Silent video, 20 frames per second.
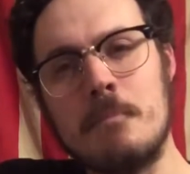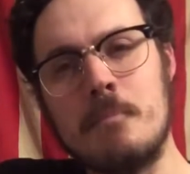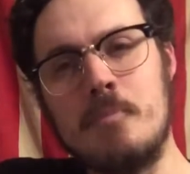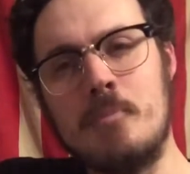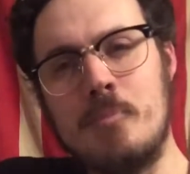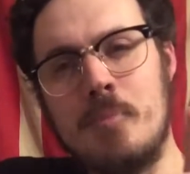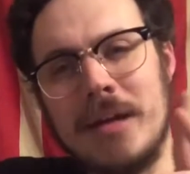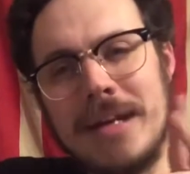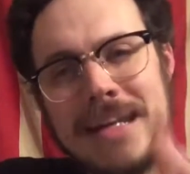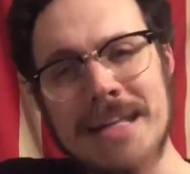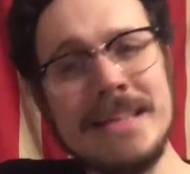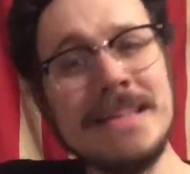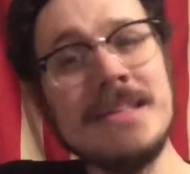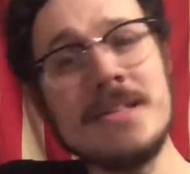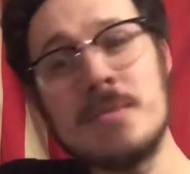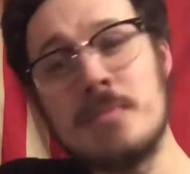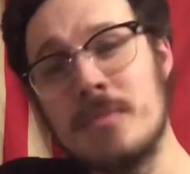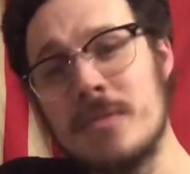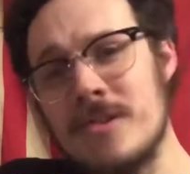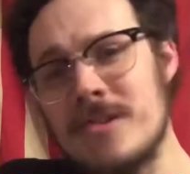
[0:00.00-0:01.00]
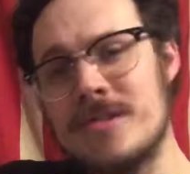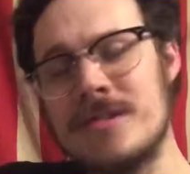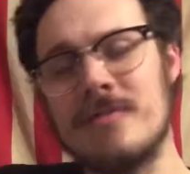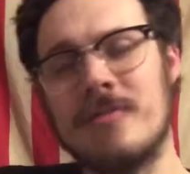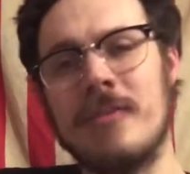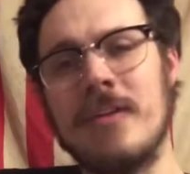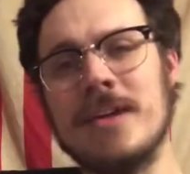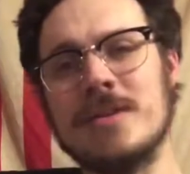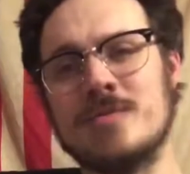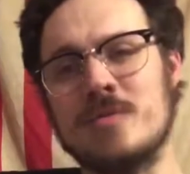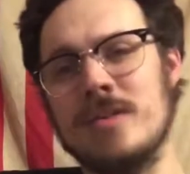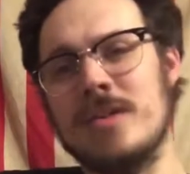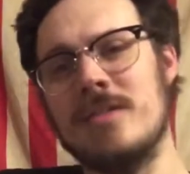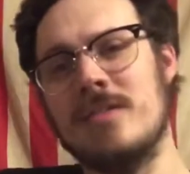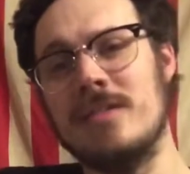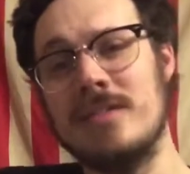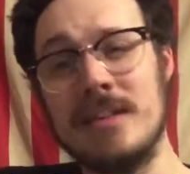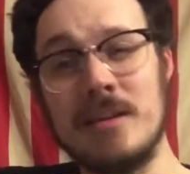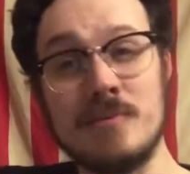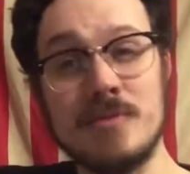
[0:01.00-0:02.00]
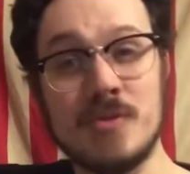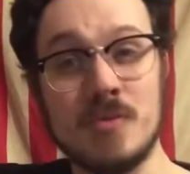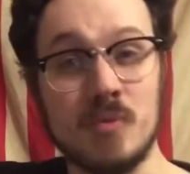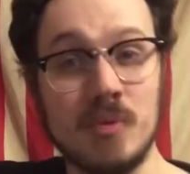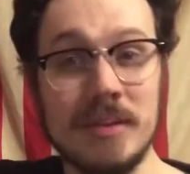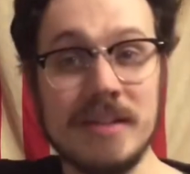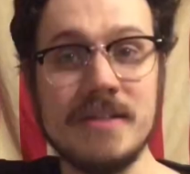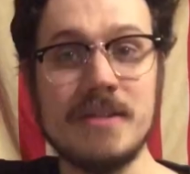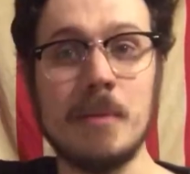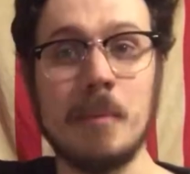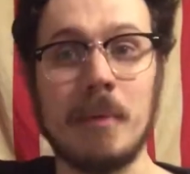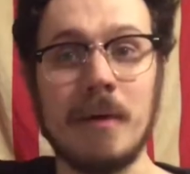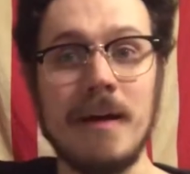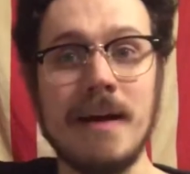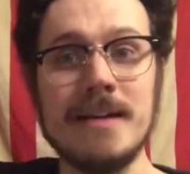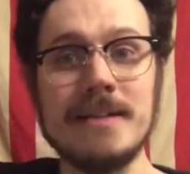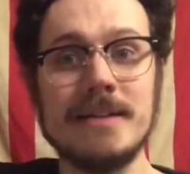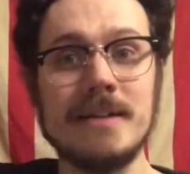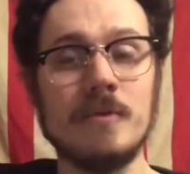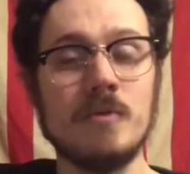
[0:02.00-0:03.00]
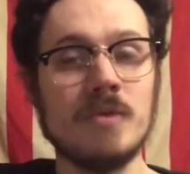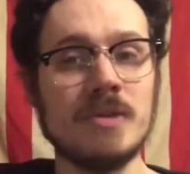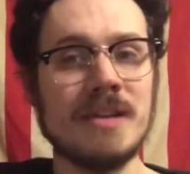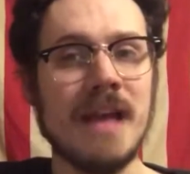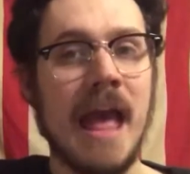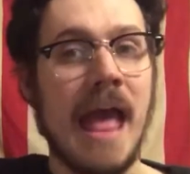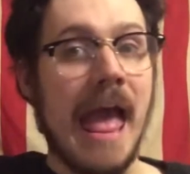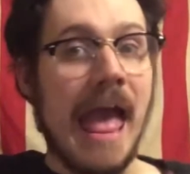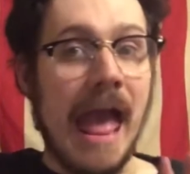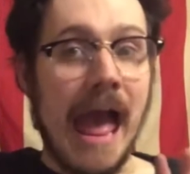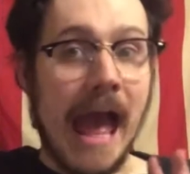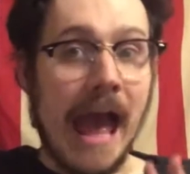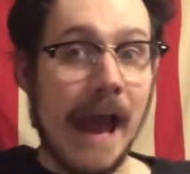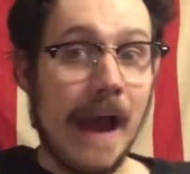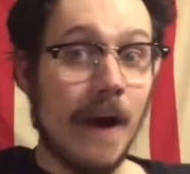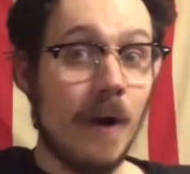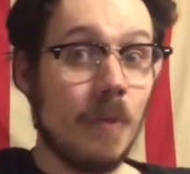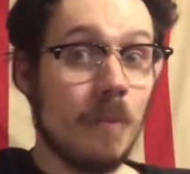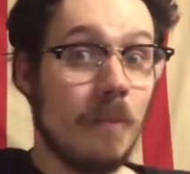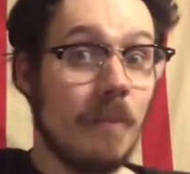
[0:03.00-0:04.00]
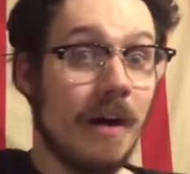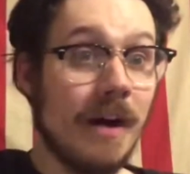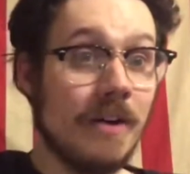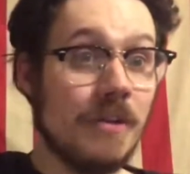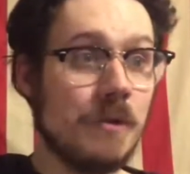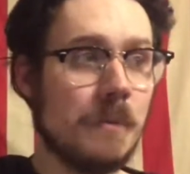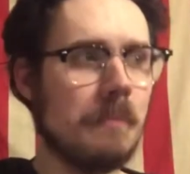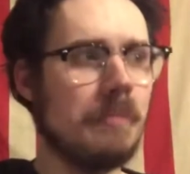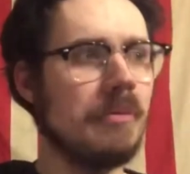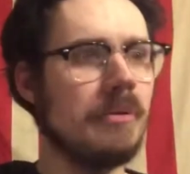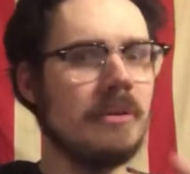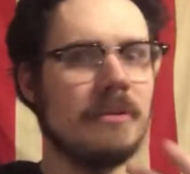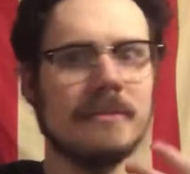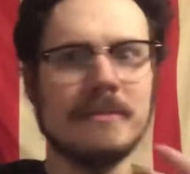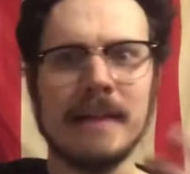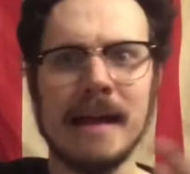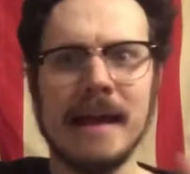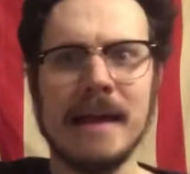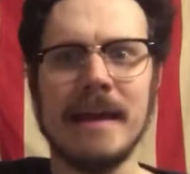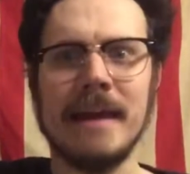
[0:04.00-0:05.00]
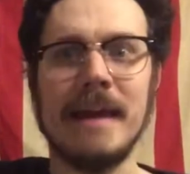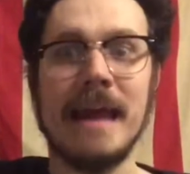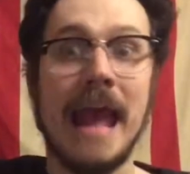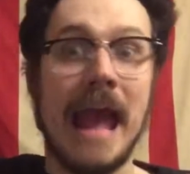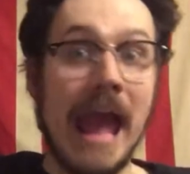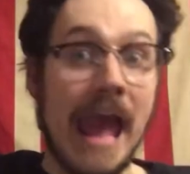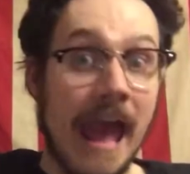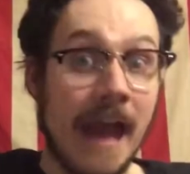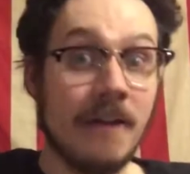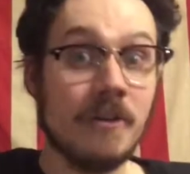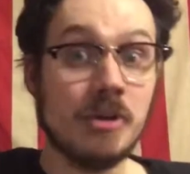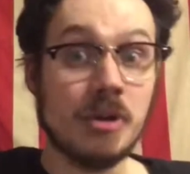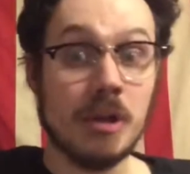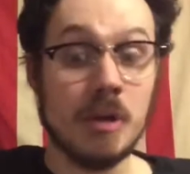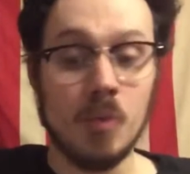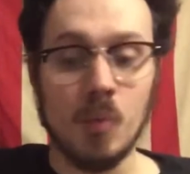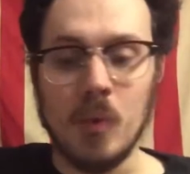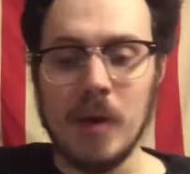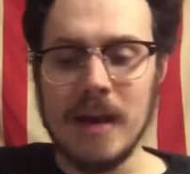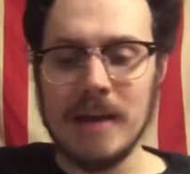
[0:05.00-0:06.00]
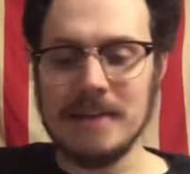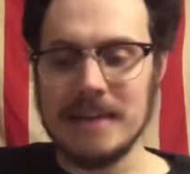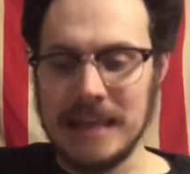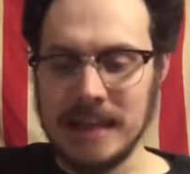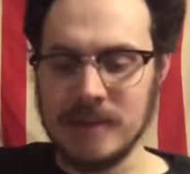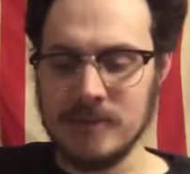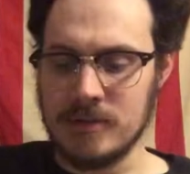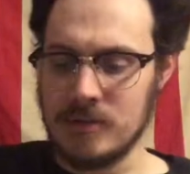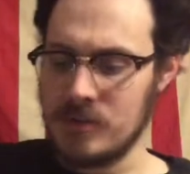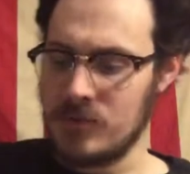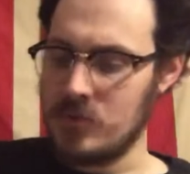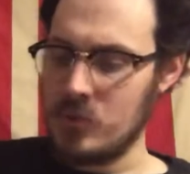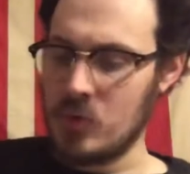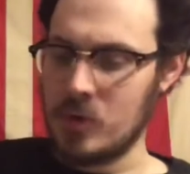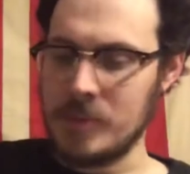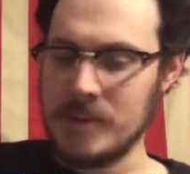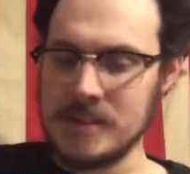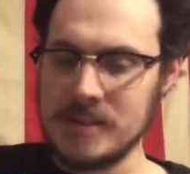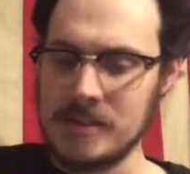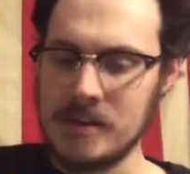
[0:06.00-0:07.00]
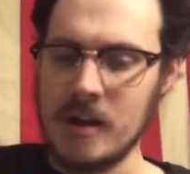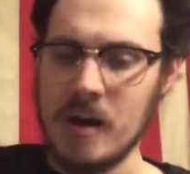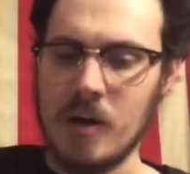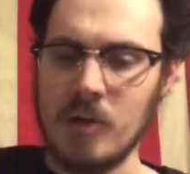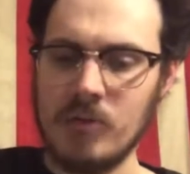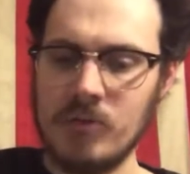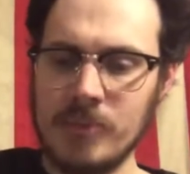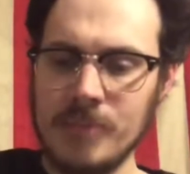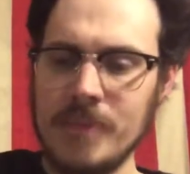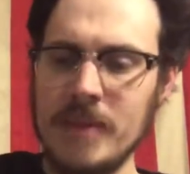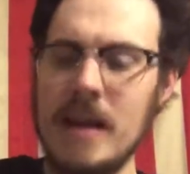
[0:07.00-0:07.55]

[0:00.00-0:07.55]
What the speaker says: But in this book's defense, one of the things that was really surprising was how much play actually went into the form itself.